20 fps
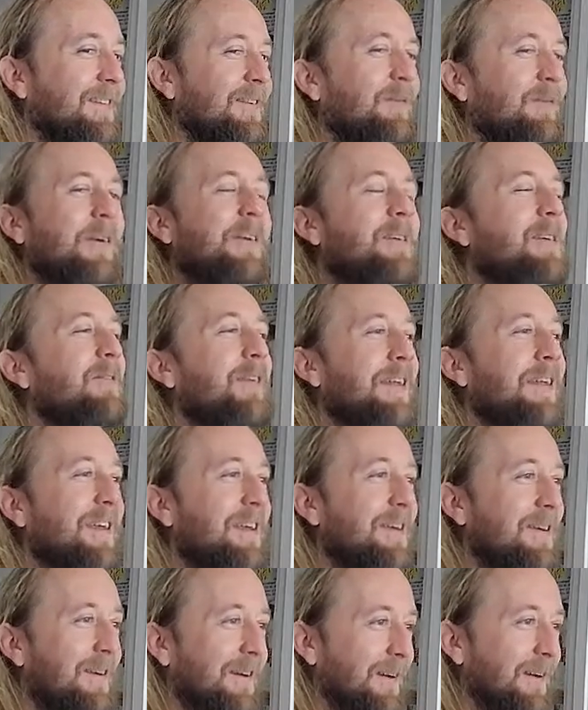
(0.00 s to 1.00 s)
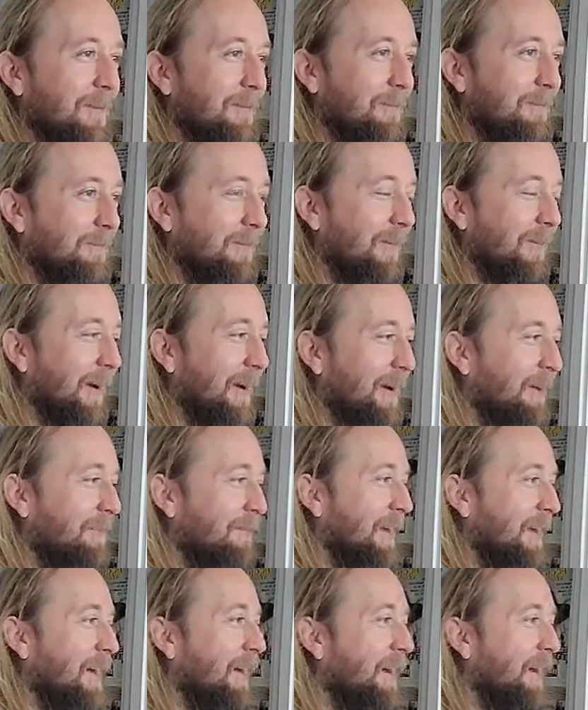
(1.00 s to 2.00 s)
what do you even hear, right?
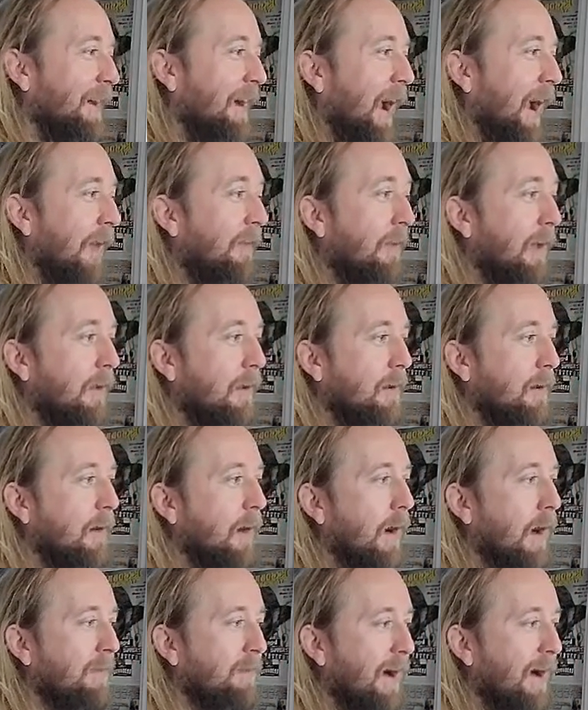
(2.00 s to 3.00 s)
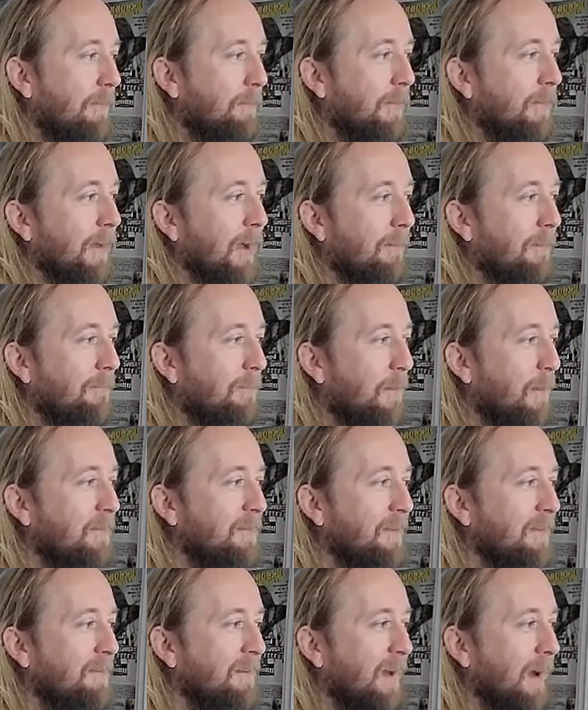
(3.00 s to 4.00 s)
And then on top of that,
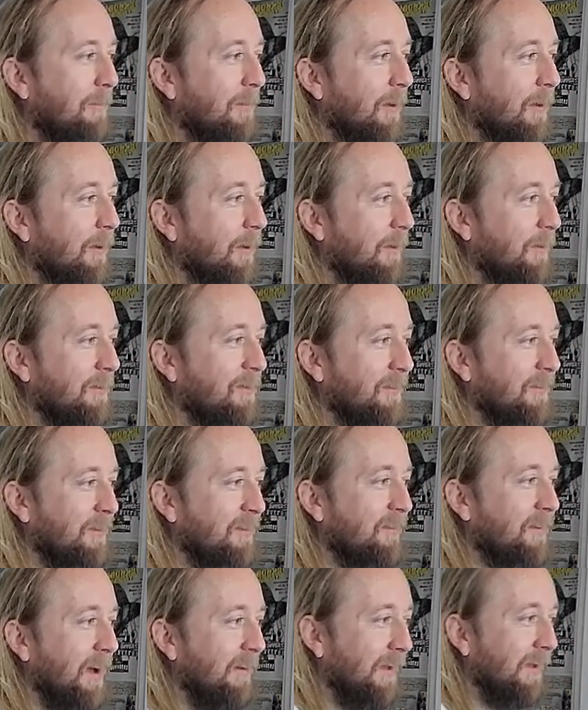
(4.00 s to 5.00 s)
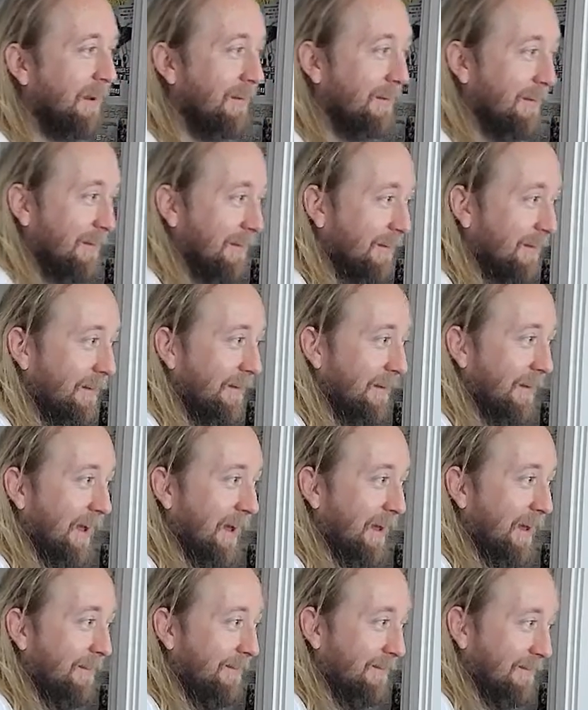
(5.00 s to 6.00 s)
most of the time cajons just sound like
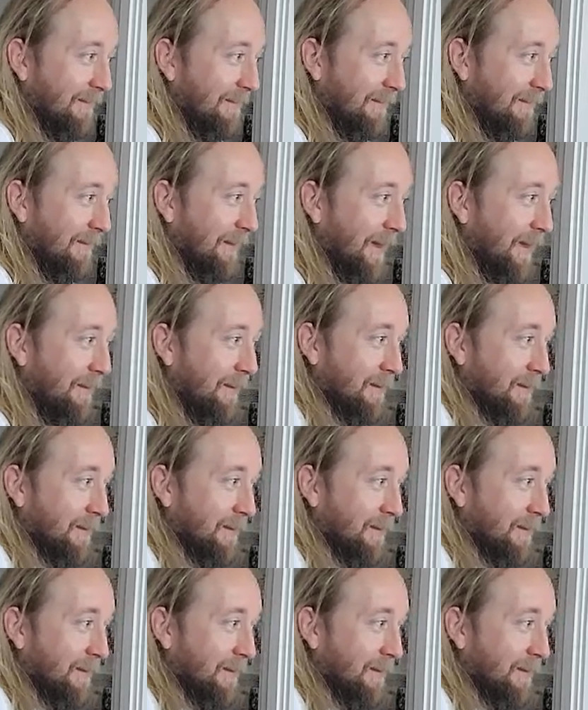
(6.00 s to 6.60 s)
and that.